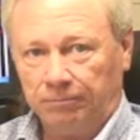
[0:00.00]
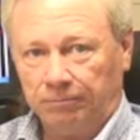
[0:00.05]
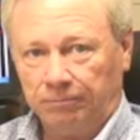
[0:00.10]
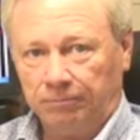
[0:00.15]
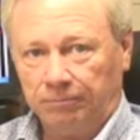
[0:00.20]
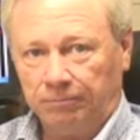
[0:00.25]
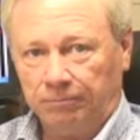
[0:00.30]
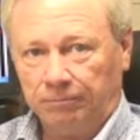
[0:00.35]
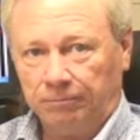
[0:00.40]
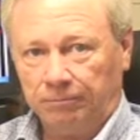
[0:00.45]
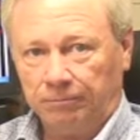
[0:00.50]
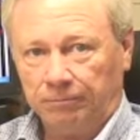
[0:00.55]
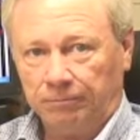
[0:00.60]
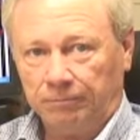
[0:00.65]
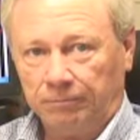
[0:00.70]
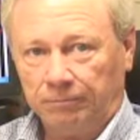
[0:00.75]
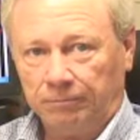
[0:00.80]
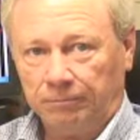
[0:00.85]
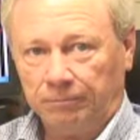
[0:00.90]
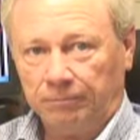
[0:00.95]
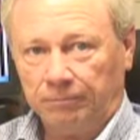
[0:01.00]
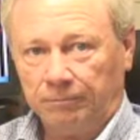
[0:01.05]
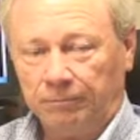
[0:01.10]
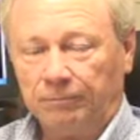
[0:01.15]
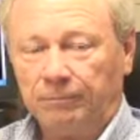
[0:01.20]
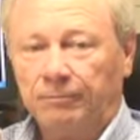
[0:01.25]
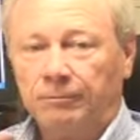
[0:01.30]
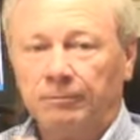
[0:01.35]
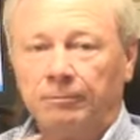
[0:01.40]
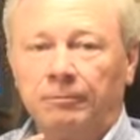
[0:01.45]

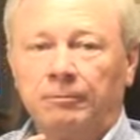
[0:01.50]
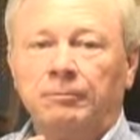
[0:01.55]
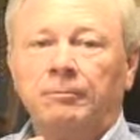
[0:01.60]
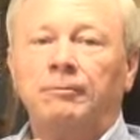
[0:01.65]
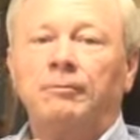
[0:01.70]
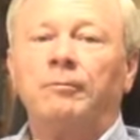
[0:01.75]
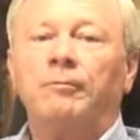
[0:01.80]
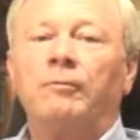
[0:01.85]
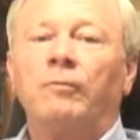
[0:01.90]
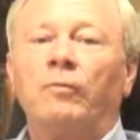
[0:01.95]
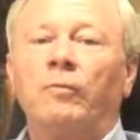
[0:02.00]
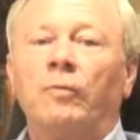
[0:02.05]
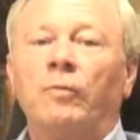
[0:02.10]
[no speech]